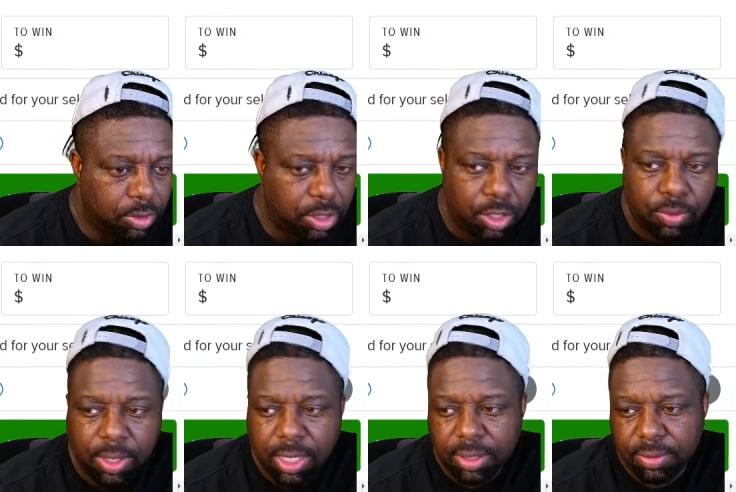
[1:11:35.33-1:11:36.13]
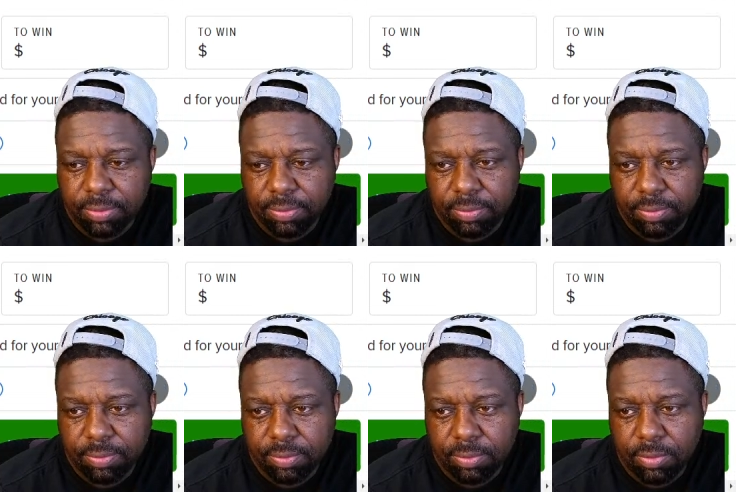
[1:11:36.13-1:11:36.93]
you know what?
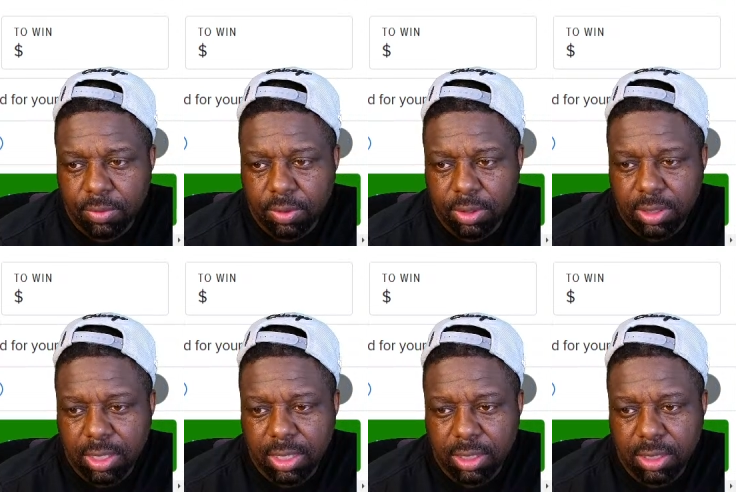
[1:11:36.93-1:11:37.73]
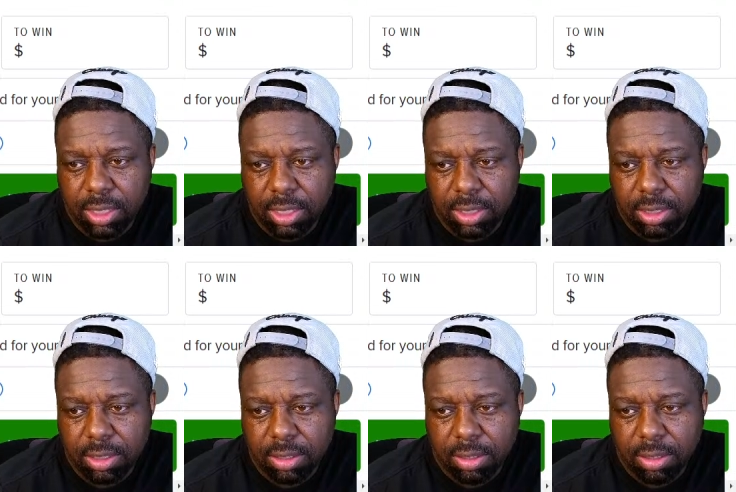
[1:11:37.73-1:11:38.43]
10 assists.